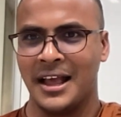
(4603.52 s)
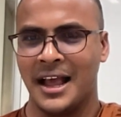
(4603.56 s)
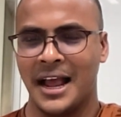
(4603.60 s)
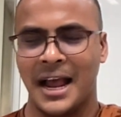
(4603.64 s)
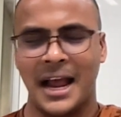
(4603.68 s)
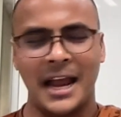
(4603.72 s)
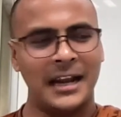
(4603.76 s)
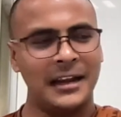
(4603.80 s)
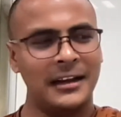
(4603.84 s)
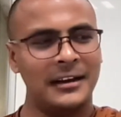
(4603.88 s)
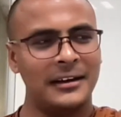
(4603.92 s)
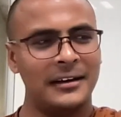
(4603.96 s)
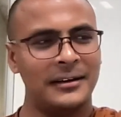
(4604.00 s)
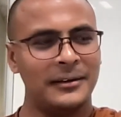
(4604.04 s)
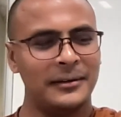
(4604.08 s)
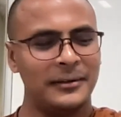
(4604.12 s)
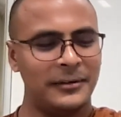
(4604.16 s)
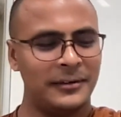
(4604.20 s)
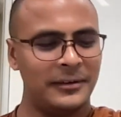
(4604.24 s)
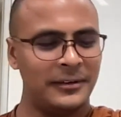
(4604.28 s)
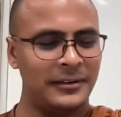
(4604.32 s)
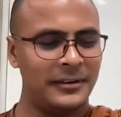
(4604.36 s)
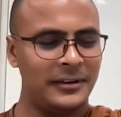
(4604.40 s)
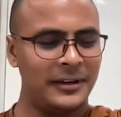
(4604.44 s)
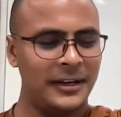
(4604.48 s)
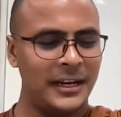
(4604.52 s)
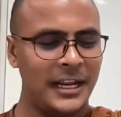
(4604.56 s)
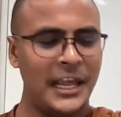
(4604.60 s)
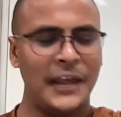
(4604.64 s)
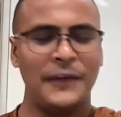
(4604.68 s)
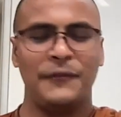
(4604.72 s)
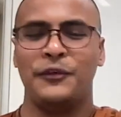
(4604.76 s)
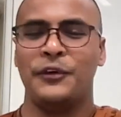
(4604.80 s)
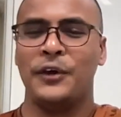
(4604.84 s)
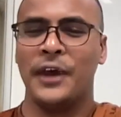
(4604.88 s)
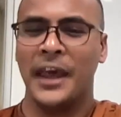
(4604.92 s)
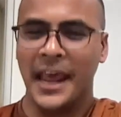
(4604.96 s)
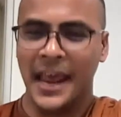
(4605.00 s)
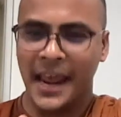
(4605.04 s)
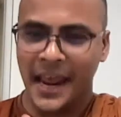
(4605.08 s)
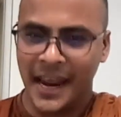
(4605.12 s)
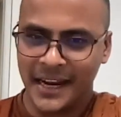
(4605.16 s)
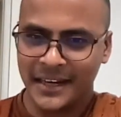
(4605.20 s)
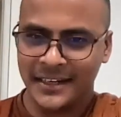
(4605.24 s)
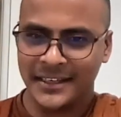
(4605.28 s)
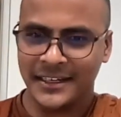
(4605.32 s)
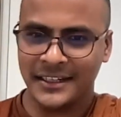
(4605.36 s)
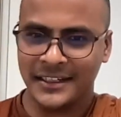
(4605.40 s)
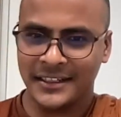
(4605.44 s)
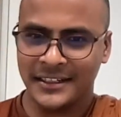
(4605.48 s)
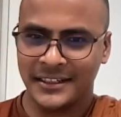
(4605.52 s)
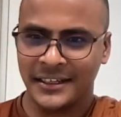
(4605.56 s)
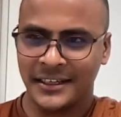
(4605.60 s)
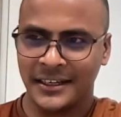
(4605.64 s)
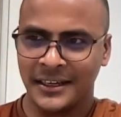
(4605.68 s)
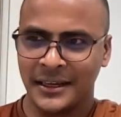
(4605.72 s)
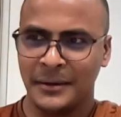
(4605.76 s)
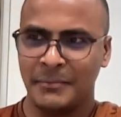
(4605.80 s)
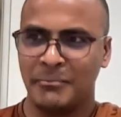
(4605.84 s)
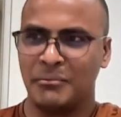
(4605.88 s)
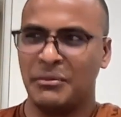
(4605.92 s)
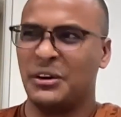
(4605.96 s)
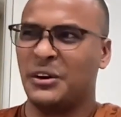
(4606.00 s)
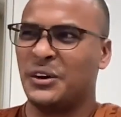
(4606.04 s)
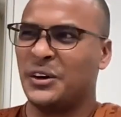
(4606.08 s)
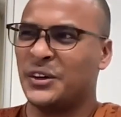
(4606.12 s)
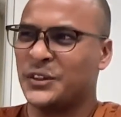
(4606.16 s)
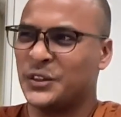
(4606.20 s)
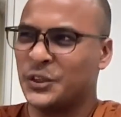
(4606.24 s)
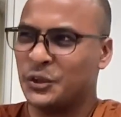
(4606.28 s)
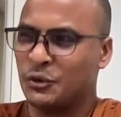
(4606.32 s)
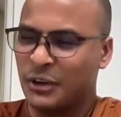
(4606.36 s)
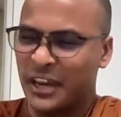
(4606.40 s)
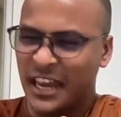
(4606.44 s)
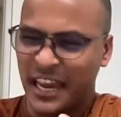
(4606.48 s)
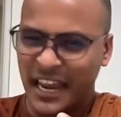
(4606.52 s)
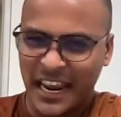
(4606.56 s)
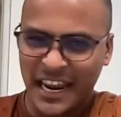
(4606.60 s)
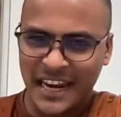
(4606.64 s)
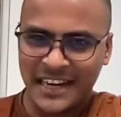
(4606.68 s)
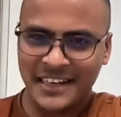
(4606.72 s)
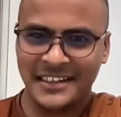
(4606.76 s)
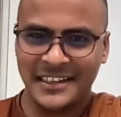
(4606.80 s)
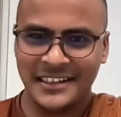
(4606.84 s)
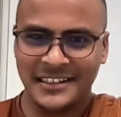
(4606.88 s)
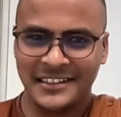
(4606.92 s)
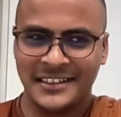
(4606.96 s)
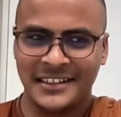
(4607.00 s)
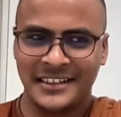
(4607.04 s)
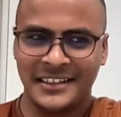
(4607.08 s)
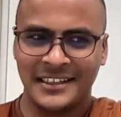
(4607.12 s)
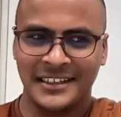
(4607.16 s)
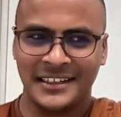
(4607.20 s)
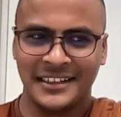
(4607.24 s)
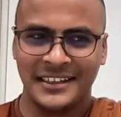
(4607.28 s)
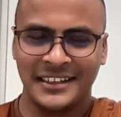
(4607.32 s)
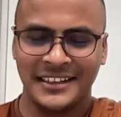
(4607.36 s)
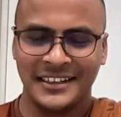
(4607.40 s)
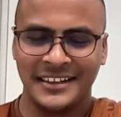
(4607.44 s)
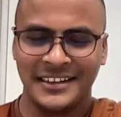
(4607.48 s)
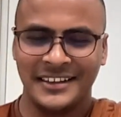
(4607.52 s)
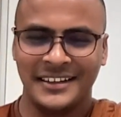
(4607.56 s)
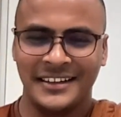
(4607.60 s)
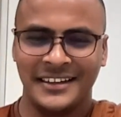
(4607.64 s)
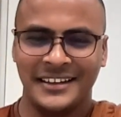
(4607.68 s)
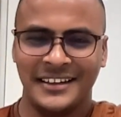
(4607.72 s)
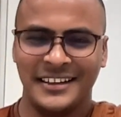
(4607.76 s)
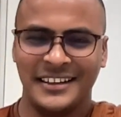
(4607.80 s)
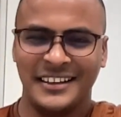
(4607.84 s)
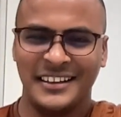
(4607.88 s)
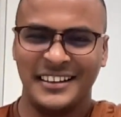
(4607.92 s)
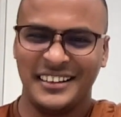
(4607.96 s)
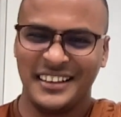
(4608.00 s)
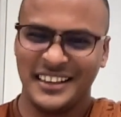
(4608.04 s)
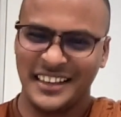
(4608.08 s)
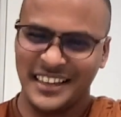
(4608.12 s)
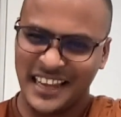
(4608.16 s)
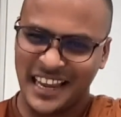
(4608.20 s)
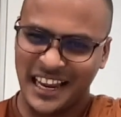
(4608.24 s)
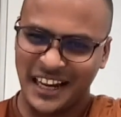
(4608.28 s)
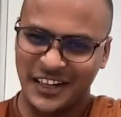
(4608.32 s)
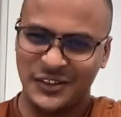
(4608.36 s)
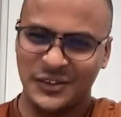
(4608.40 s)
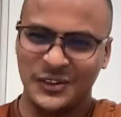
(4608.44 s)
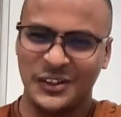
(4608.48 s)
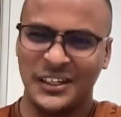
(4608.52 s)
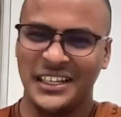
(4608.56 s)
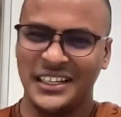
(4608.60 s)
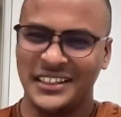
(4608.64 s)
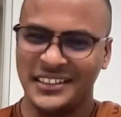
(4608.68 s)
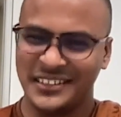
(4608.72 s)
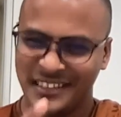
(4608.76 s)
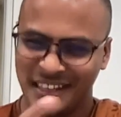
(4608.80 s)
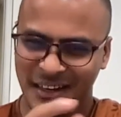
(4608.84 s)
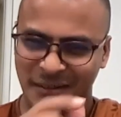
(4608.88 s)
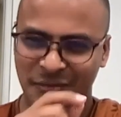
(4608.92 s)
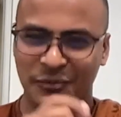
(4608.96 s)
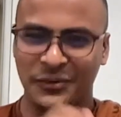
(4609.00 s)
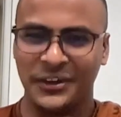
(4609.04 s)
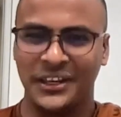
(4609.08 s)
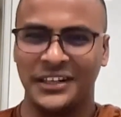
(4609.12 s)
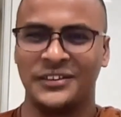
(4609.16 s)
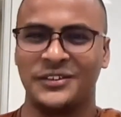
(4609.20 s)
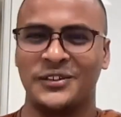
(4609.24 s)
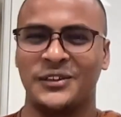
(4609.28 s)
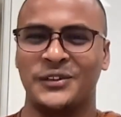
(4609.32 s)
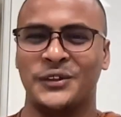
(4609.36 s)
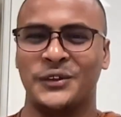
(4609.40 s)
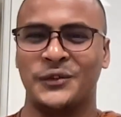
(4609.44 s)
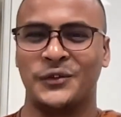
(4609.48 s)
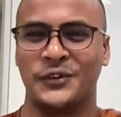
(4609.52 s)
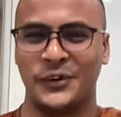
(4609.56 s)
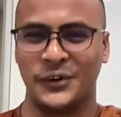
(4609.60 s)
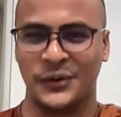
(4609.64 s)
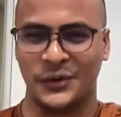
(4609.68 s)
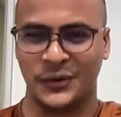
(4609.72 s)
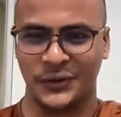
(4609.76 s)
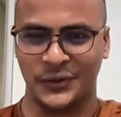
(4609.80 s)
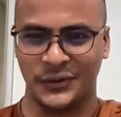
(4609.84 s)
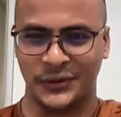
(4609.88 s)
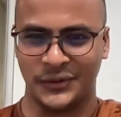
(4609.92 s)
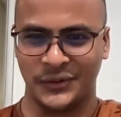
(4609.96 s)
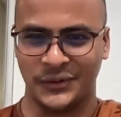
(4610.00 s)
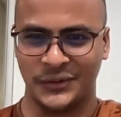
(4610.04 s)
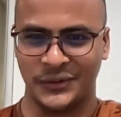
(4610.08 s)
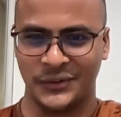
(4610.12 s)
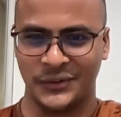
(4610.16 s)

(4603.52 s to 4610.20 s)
And if you hate it because you hate it, actually some way it's also follow you.